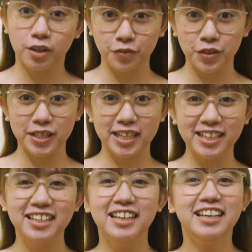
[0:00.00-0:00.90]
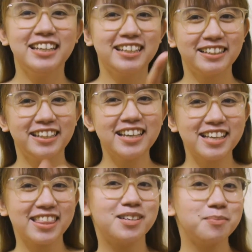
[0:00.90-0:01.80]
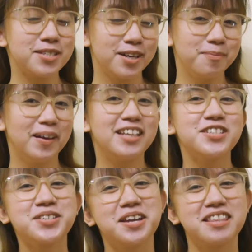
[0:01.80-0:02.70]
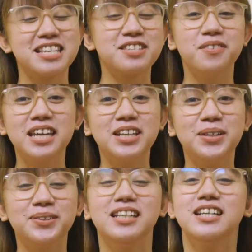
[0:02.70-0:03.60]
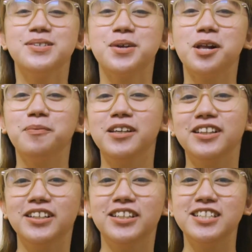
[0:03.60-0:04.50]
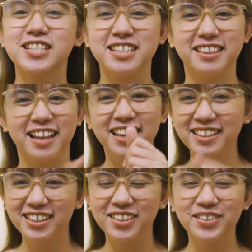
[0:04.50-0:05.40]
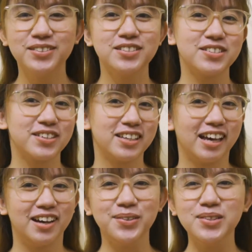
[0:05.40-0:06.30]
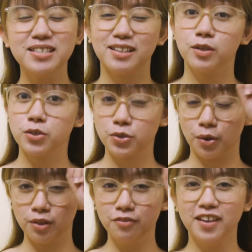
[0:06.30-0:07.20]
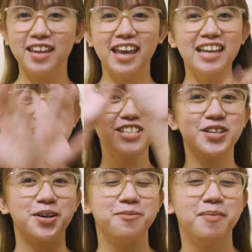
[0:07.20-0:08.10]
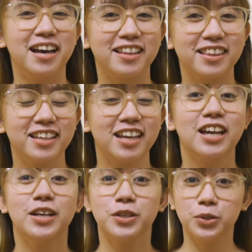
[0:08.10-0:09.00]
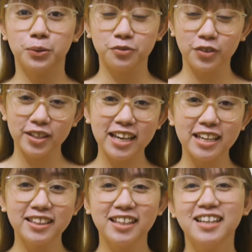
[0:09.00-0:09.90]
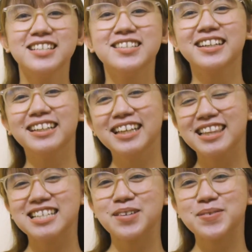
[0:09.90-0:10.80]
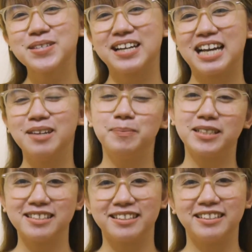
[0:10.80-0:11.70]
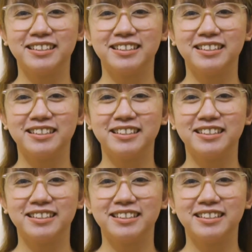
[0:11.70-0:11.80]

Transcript: If you did, click thumbs up and share this video to help young learners like you to count, solve, and enjoy math. Don't forget to click the subscribe button.